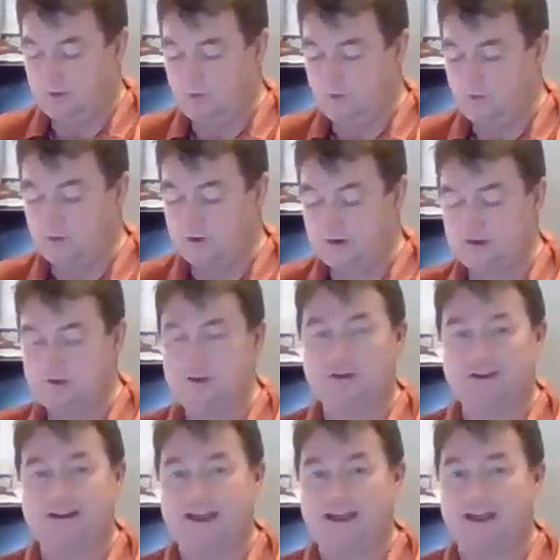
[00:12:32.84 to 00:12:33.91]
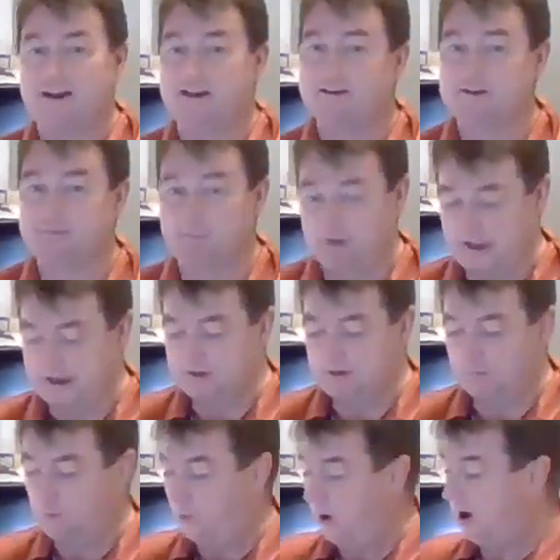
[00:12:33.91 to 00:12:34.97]
or you can add a splash
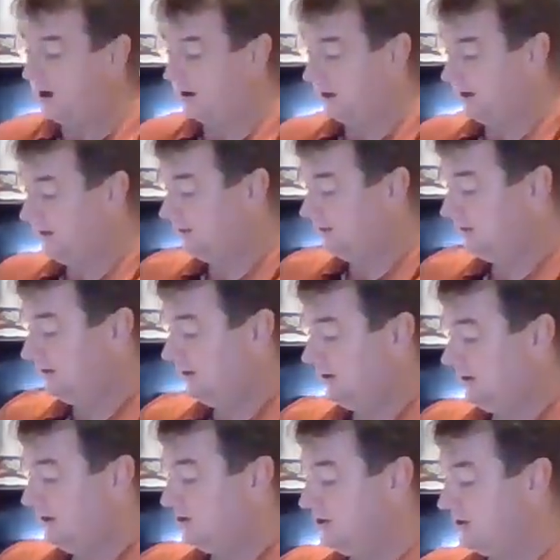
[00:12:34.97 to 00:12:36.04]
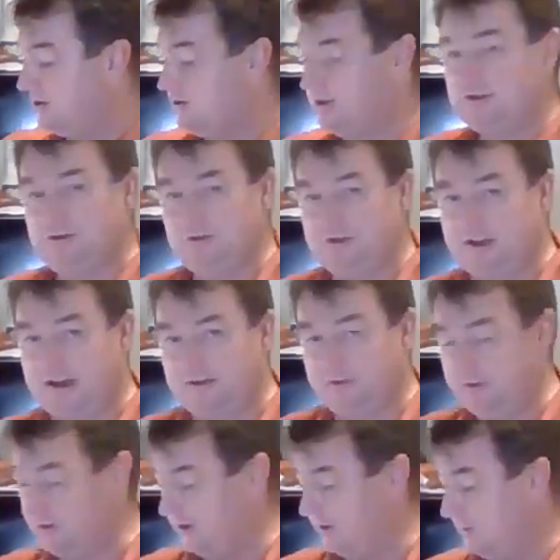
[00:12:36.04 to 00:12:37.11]
of water just to
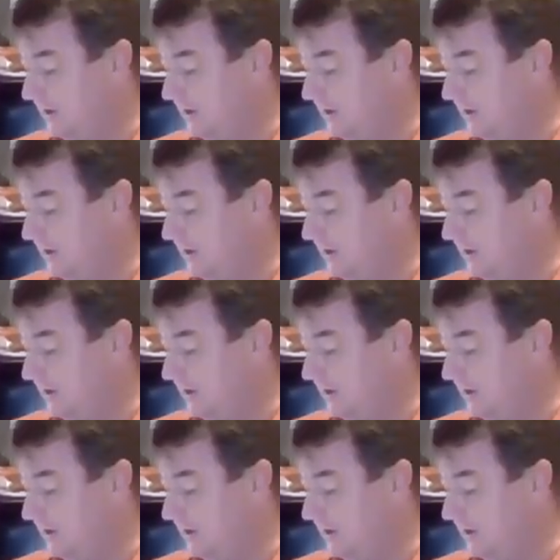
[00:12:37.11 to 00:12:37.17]
dilute it a